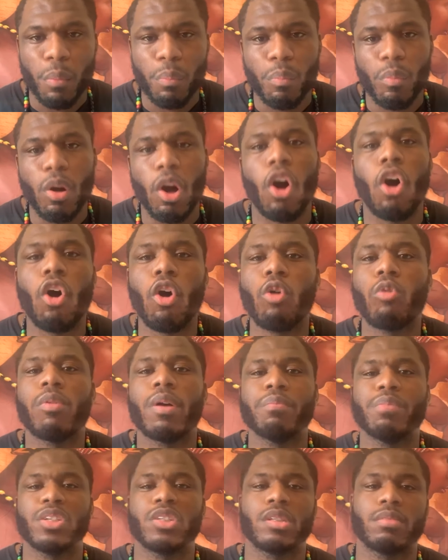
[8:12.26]
All
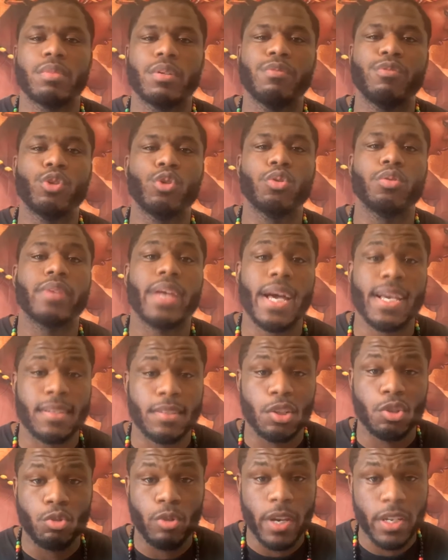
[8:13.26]
women should be viewed as a
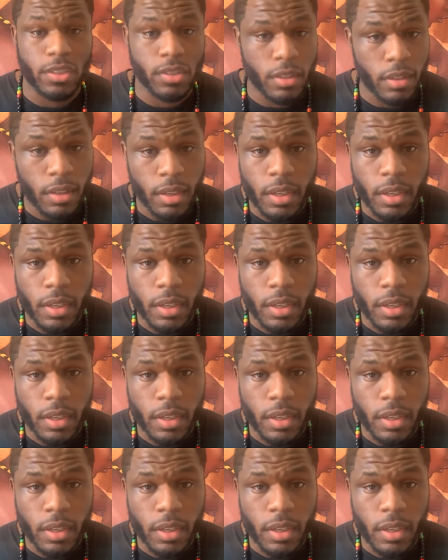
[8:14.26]
treasure.